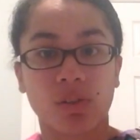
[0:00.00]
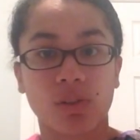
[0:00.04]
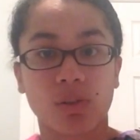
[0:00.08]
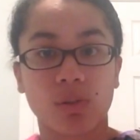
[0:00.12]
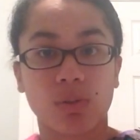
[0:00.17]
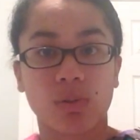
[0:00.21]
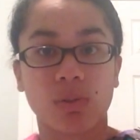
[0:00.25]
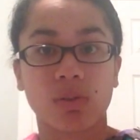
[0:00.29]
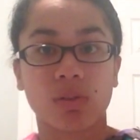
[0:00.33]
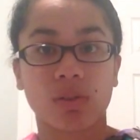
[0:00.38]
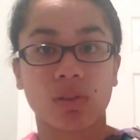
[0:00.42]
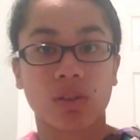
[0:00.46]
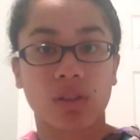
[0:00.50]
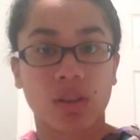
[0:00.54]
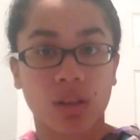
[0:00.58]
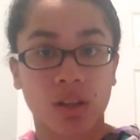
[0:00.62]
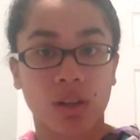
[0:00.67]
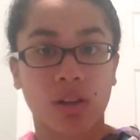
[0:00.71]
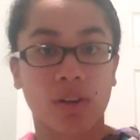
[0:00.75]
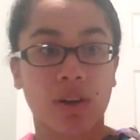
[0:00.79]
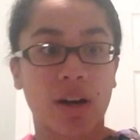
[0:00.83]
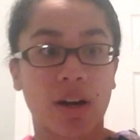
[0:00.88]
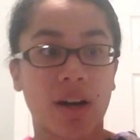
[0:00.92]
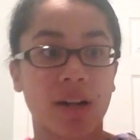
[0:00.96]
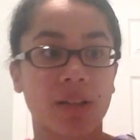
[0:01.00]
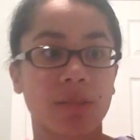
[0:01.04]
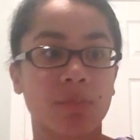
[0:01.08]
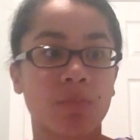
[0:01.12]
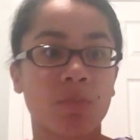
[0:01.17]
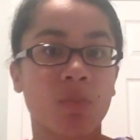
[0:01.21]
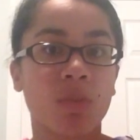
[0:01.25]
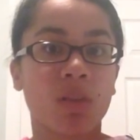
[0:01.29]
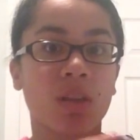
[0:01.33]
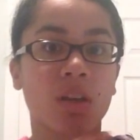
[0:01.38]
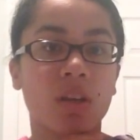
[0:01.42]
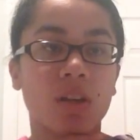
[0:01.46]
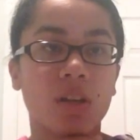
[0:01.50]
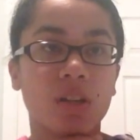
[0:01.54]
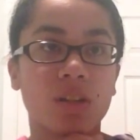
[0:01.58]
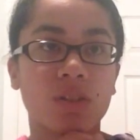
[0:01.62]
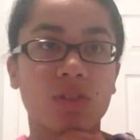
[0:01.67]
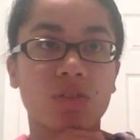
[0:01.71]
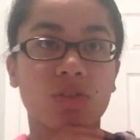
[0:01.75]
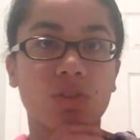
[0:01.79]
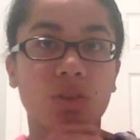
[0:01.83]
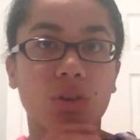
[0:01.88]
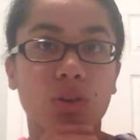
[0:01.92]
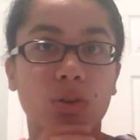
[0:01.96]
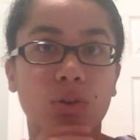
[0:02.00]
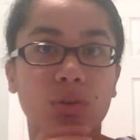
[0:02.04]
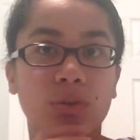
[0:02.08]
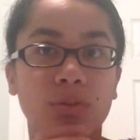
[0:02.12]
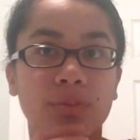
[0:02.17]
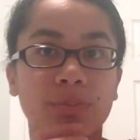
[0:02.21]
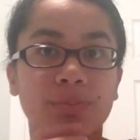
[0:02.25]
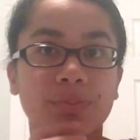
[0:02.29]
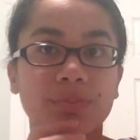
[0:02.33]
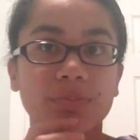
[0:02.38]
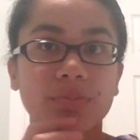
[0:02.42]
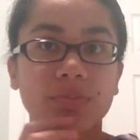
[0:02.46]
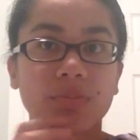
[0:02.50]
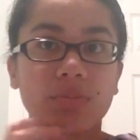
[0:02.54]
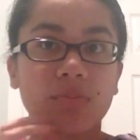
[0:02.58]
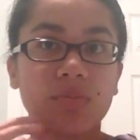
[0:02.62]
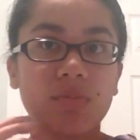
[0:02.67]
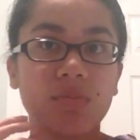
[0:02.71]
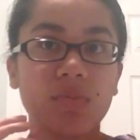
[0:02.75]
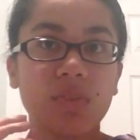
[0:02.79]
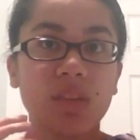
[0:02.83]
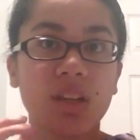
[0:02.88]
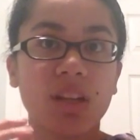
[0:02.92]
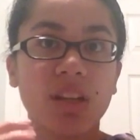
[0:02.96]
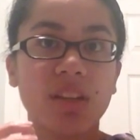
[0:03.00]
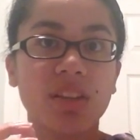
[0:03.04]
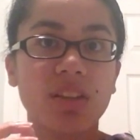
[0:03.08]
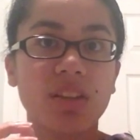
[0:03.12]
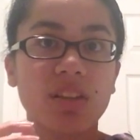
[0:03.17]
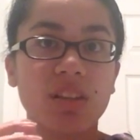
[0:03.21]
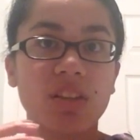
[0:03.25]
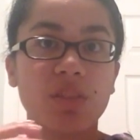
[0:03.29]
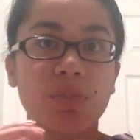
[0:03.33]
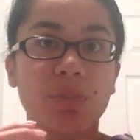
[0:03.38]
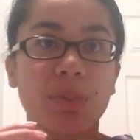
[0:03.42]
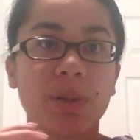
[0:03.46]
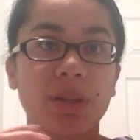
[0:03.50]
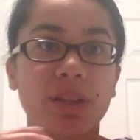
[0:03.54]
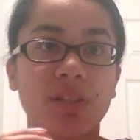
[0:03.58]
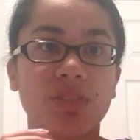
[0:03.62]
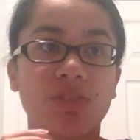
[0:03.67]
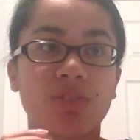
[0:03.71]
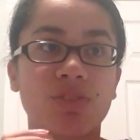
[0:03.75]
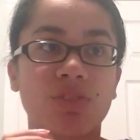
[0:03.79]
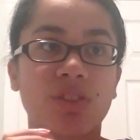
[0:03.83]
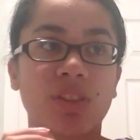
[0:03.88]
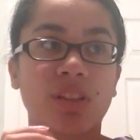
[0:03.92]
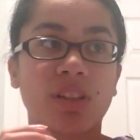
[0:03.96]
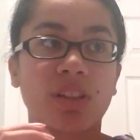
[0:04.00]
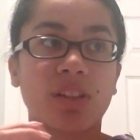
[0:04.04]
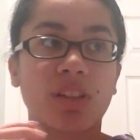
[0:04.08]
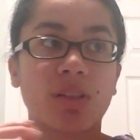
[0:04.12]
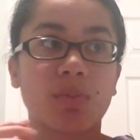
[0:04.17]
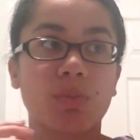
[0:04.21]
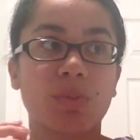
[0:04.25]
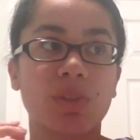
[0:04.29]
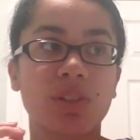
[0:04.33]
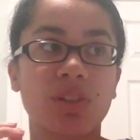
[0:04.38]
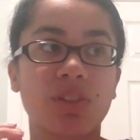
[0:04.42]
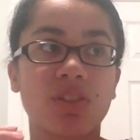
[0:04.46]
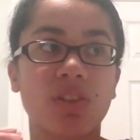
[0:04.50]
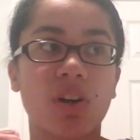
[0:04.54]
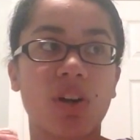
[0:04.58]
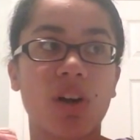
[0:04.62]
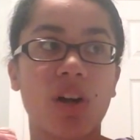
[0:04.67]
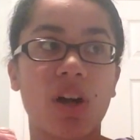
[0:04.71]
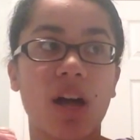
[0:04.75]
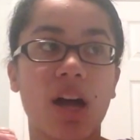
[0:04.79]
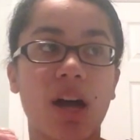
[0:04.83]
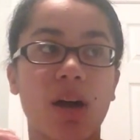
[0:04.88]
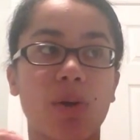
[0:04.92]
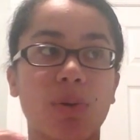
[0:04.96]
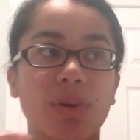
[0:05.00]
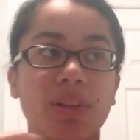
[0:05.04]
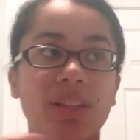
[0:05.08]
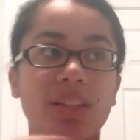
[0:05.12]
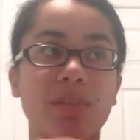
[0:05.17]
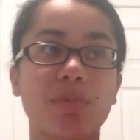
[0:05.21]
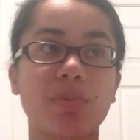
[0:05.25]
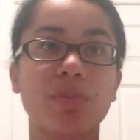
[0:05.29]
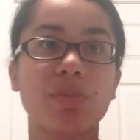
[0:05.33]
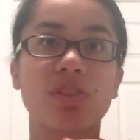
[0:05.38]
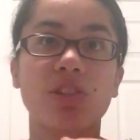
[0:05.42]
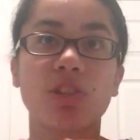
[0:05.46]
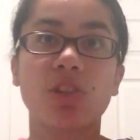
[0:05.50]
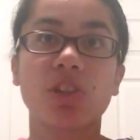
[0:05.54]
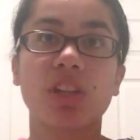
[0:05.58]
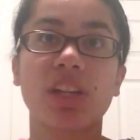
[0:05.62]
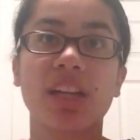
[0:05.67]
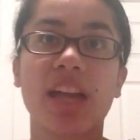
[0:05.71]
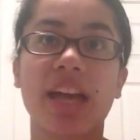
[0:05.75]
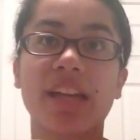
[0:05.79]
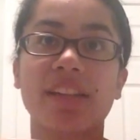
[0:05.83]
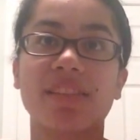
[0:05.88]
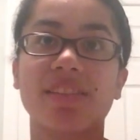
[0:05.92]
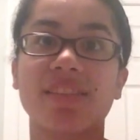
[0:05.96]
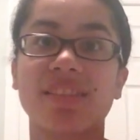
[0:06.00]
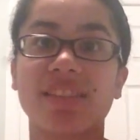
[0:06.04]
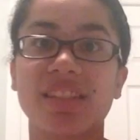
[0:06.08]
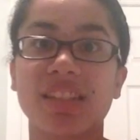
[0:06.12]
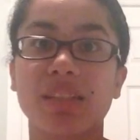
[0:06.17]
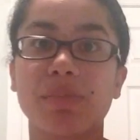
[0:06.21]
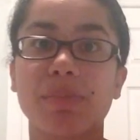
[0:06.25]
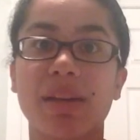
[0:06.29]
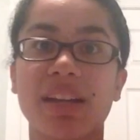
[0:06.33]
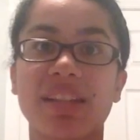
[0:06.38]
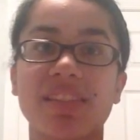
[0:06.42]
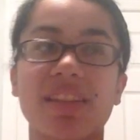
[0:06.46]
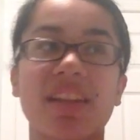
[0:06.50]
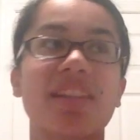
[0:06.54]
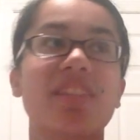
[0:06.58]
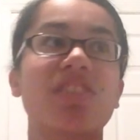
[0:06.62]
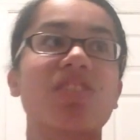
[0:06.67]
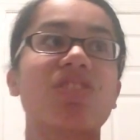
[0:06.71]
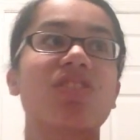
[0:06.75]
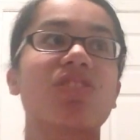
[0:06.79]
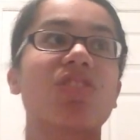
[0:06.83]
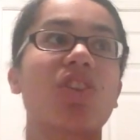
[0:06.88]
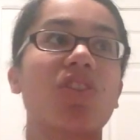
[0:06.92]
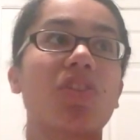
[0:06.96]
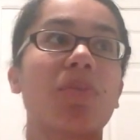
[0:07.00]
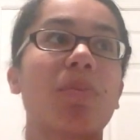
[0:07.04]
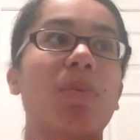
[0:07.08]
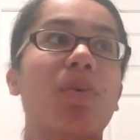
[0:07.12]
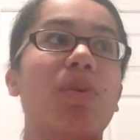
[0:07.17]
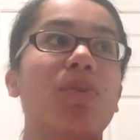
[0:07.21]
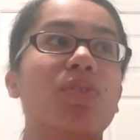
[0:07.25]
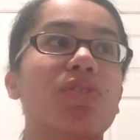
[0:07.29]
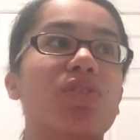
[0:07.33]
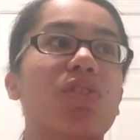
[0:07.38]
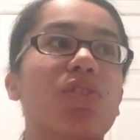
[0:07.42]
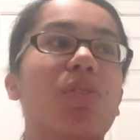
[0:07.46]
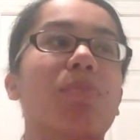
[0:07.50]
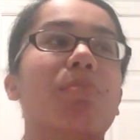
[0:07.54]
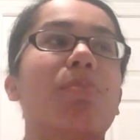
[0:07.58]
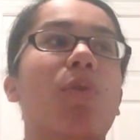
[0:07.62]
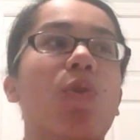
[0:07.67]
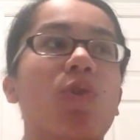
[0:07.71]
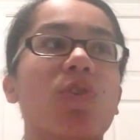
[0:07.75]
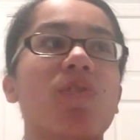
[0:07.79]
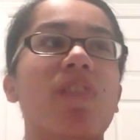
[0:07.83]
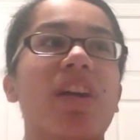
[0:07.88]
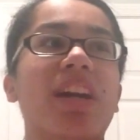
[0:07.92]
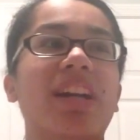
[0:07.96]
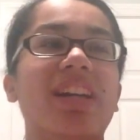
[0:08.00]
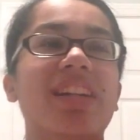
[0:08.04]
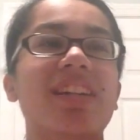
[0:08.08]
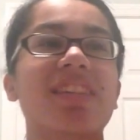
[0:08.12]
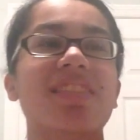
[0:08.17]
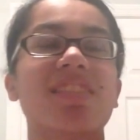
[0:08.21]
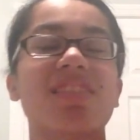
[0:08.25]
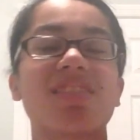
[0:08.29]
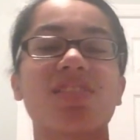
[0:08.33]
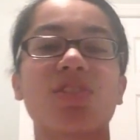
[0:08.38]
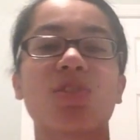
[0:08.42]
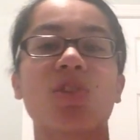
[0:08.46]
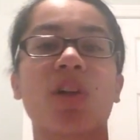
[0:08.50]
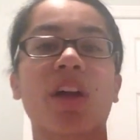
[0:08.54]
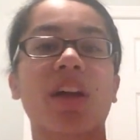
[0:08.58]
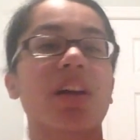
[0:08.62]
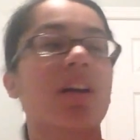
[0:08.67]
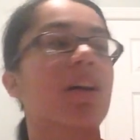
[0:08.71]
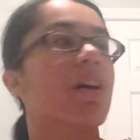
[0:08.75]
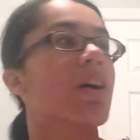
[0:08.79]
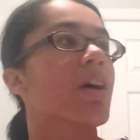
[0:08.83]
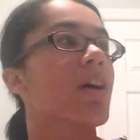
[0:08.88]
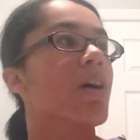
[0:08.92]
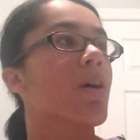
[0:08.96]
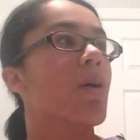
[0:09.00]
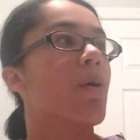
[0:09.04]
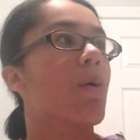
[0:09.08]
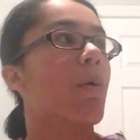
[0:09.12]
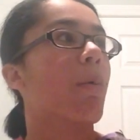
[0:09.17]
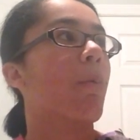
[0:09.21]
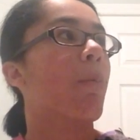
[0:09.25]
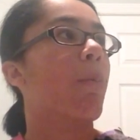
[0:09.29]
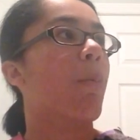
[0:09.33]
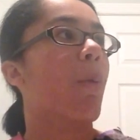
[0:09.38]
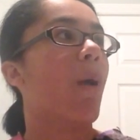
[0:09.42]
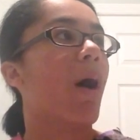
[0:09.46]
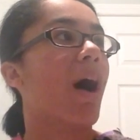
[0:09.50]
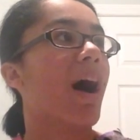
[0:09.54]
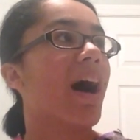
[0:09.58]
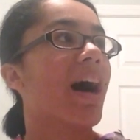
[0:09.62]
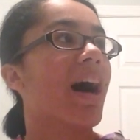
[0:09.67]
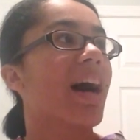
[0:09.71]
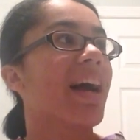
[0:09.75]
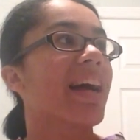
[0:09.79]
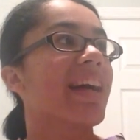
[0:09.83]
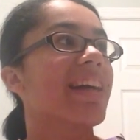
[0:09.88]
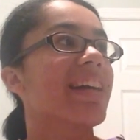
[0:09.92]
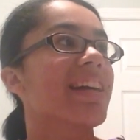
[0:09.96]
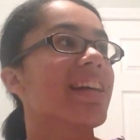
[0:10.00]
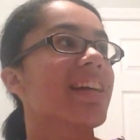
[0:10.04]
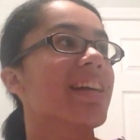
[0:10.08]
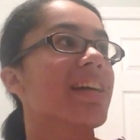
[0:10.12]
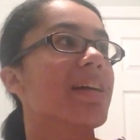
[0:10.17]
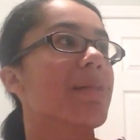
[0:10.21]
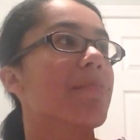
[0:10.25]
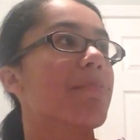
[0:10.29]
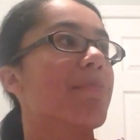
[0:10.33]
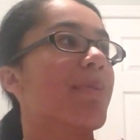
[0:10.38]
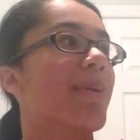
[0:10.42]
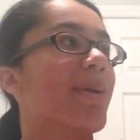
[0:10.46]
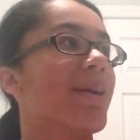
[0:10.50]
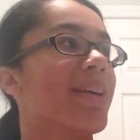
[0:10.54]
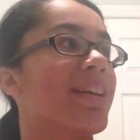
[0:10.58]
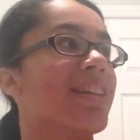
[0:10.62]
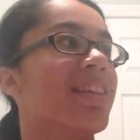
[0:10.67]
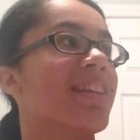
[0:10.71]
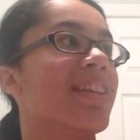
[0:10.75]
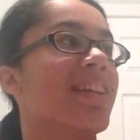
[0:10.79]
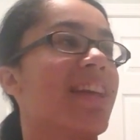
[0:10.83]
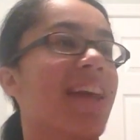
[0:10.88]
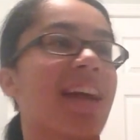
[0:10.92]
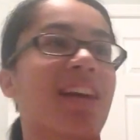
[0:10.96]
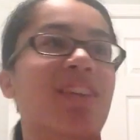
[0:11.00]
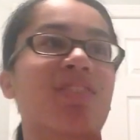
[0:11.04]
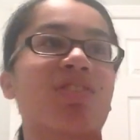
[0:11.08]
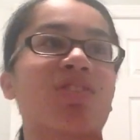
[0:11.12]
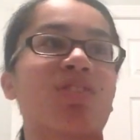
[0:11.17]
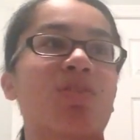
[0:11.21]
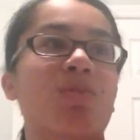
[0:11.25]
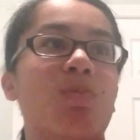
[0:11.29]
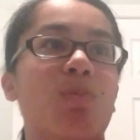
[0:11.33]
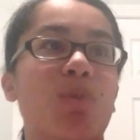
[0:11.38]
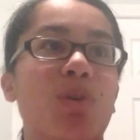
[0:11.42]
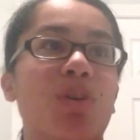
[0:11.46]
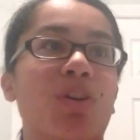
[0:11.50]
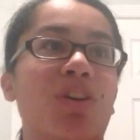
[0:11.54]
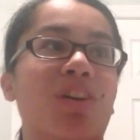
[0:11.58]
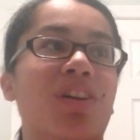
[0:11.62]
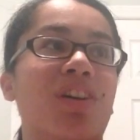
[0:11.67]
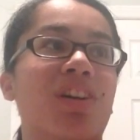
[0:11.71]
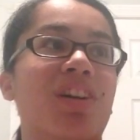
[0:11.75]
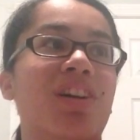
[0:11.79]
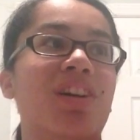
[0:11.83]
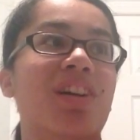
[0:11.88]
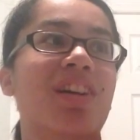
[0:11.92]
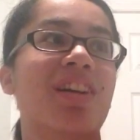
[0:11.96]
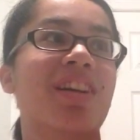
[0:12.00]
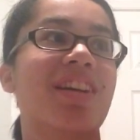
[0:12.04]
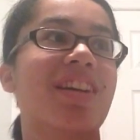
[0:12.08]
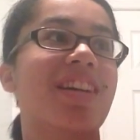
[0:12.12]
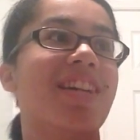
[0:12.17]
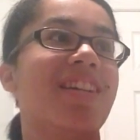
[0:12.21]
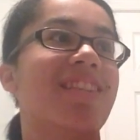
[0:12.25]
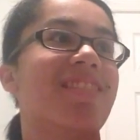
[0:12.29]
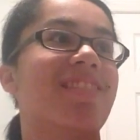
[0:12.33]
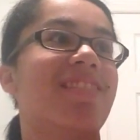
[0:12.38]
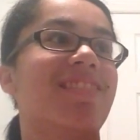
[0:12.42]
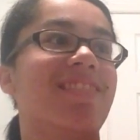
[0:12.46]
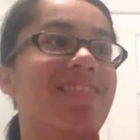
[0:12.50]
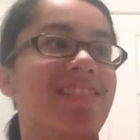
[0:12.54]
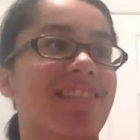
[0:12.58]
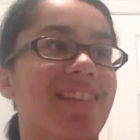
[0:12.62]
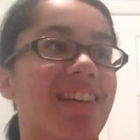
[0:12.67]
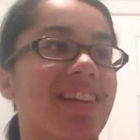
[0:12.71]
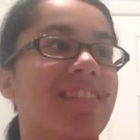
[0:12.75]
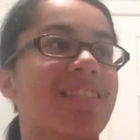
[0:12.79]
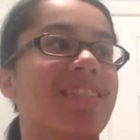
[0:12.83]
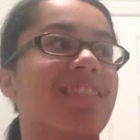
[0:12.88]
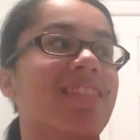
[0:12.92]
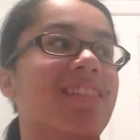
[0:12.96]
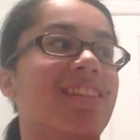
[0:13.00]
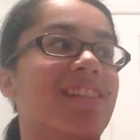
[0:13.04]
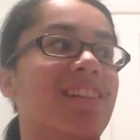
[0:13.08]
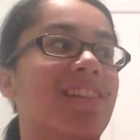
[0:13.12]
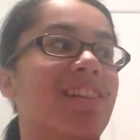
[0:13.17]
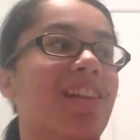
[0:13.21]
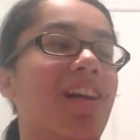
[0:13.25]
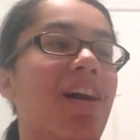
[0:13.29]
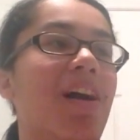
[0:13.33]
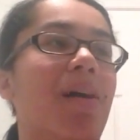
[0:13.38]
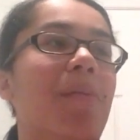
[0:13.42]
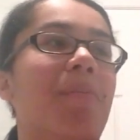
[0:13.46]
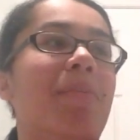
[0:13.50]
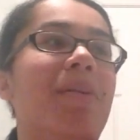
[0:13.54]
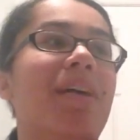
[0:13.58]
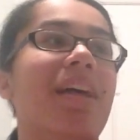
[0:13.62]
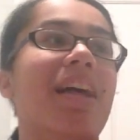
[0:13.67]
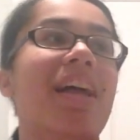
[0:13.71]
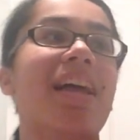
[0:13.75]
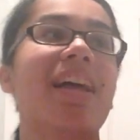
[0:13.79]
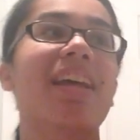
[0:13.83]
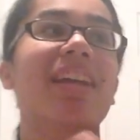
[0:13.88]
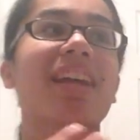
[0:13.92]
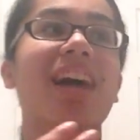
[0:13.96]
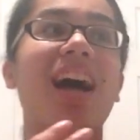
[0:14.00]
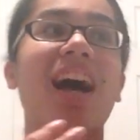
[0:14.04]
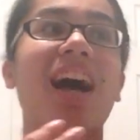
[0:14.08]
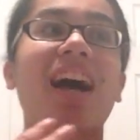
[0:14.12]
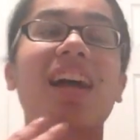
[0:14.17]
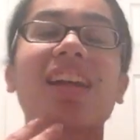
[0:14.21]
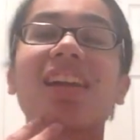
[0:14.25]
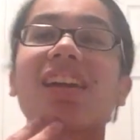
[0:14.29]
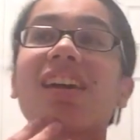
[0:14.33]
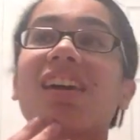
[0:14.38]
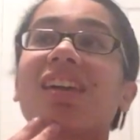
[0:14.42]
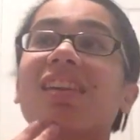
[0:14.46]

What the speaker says: to, all right? So I think that's pretty interesting. And then we saw how he was looking at his teammates, and he just saw them all so motivated. He's just so like, why put in the extra work? It's just a club. And I